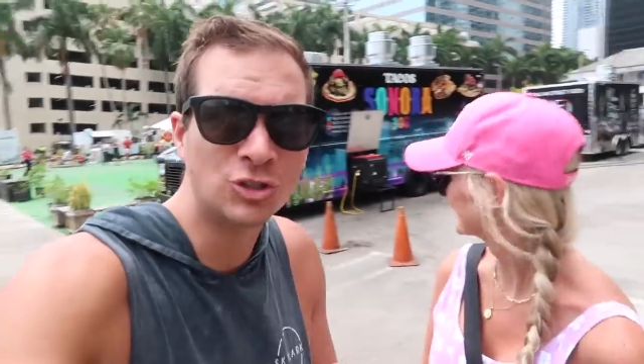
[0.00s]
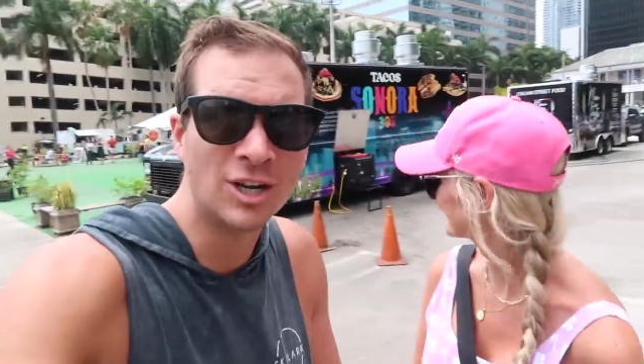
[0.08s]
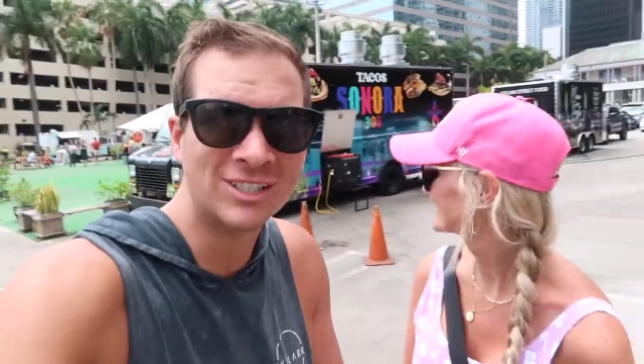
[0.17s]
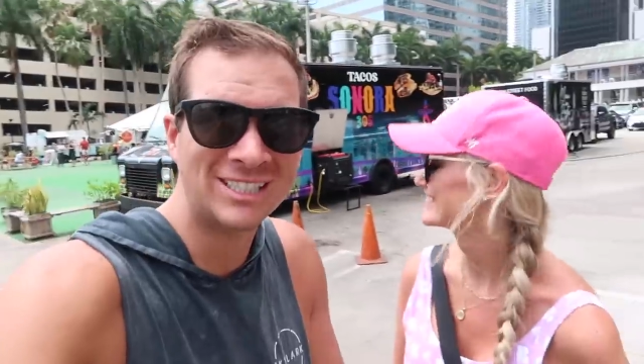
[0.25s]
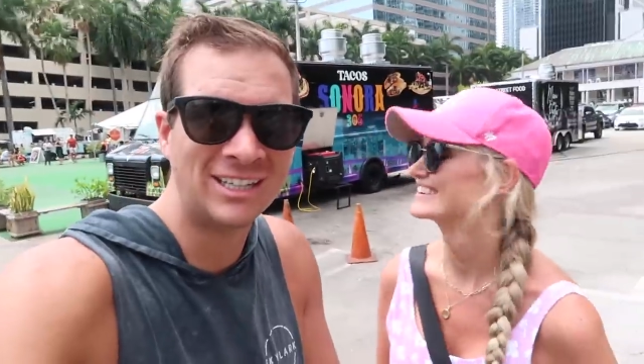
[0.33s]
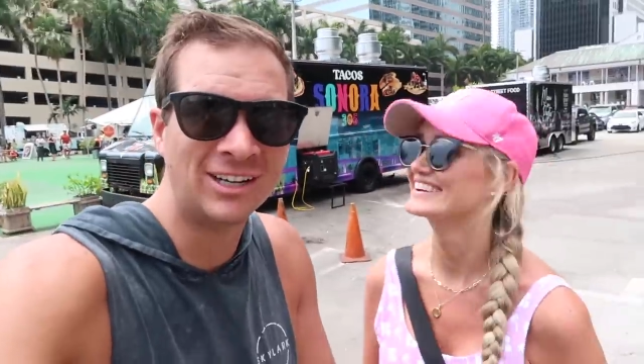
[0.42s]

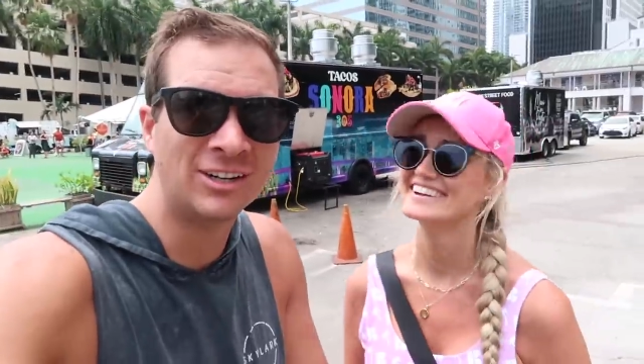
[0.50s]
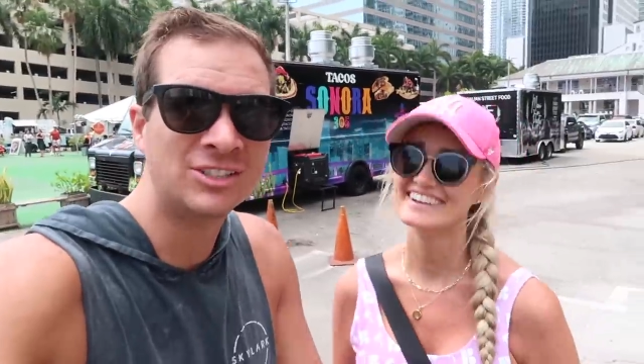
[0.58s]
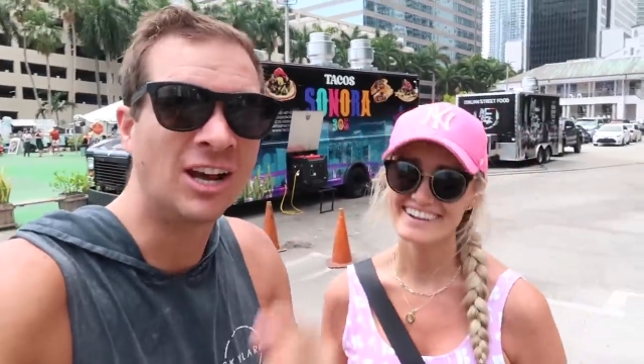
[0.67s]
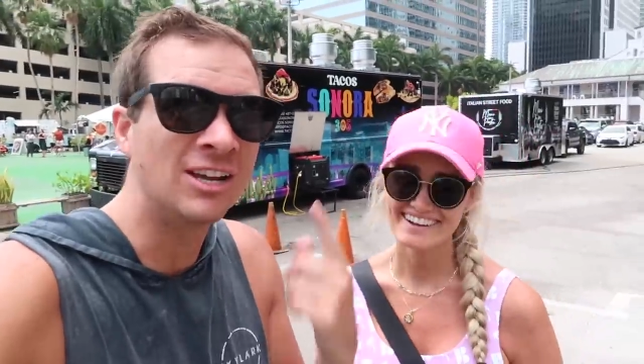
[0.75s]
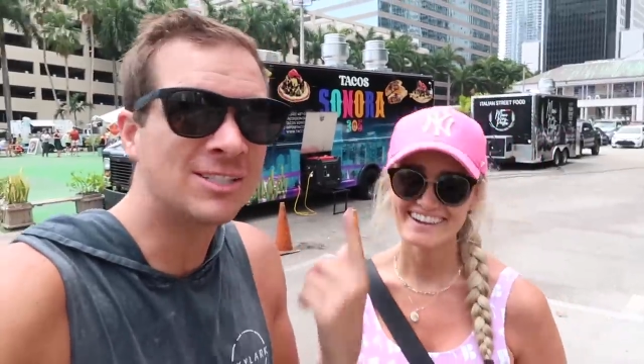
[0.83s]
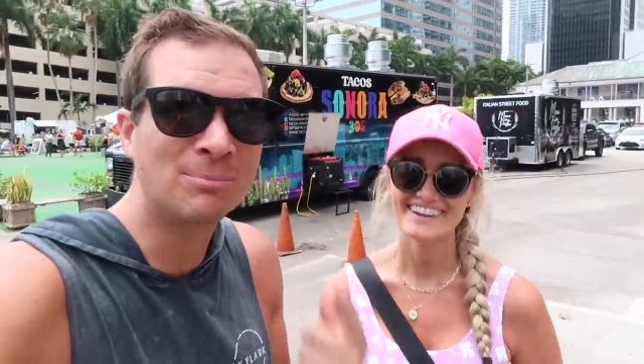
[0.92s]
trucks here,
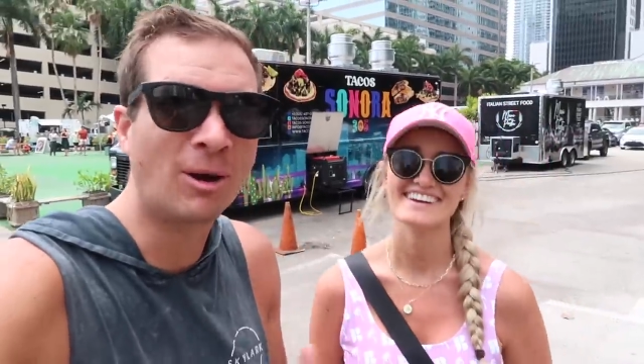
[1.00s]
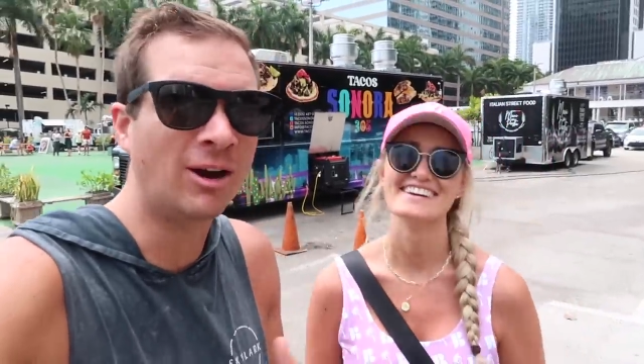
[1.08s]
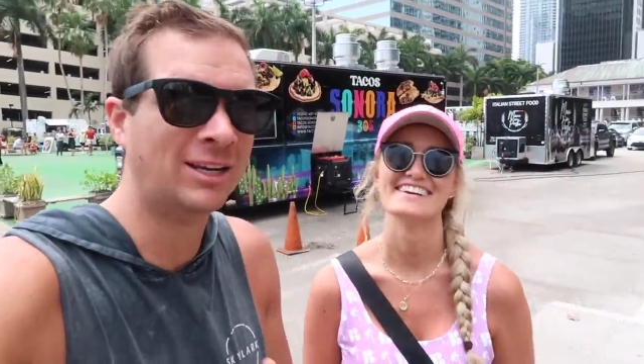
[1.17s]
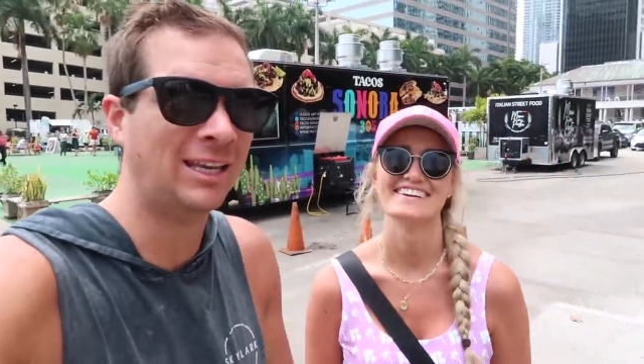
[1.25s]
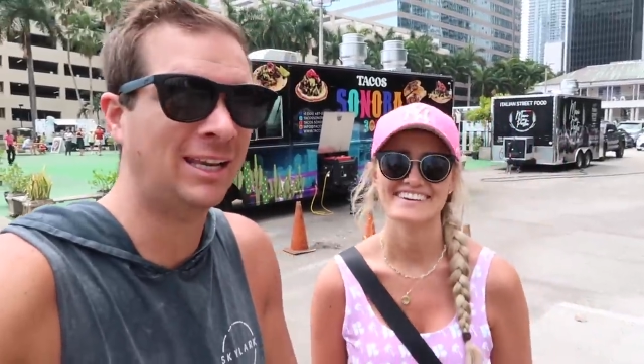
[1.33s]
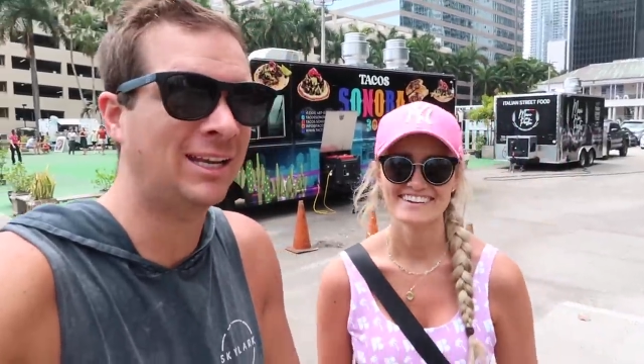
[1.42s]
tons of
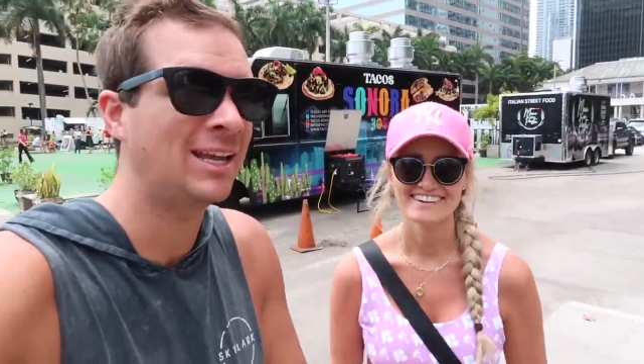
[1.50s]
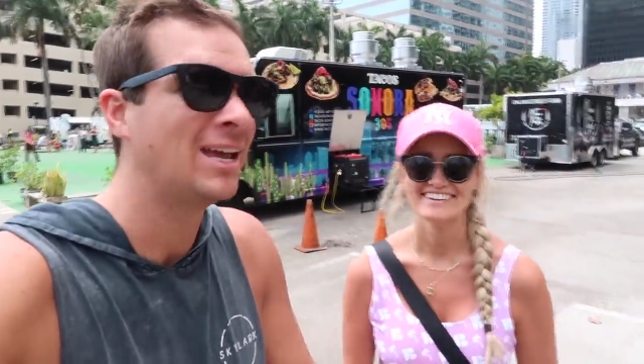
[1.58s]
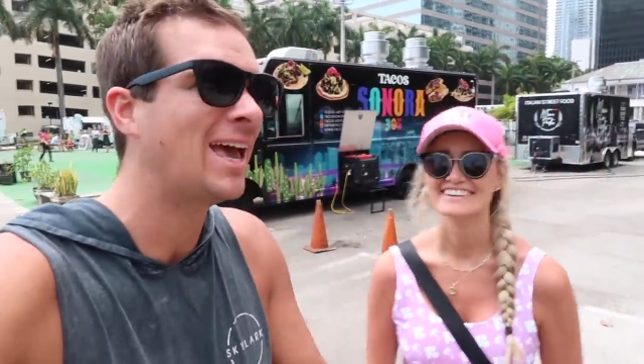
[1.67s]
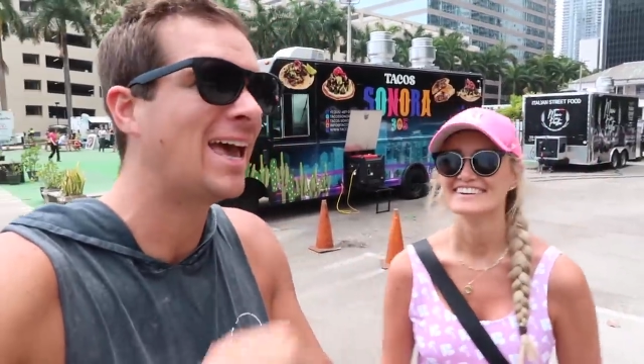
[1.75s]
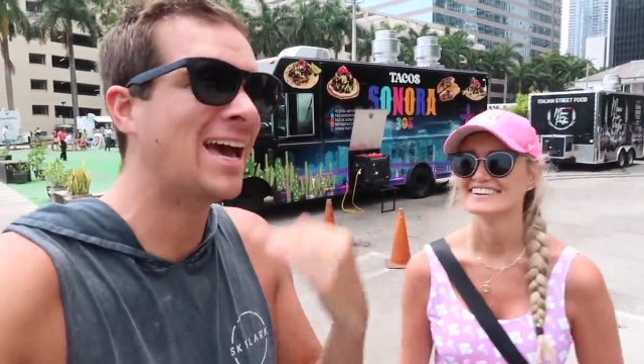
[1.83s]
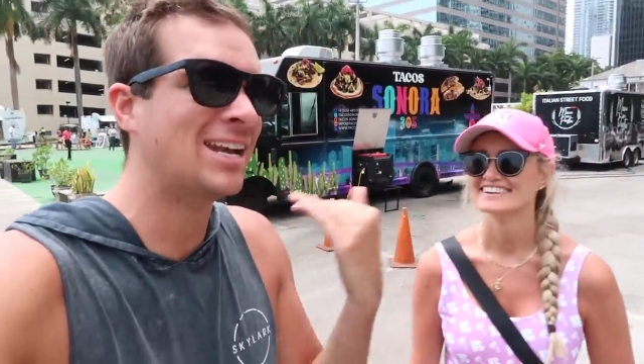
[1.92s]
parking,
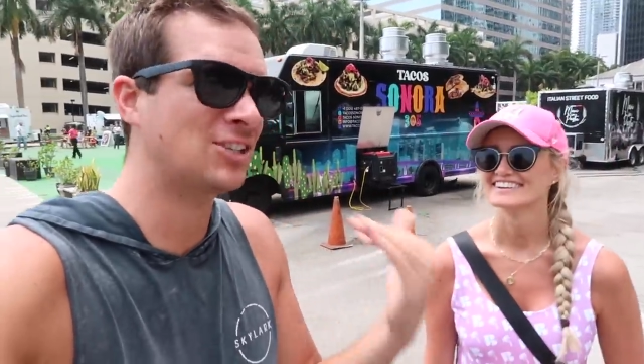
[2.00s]
and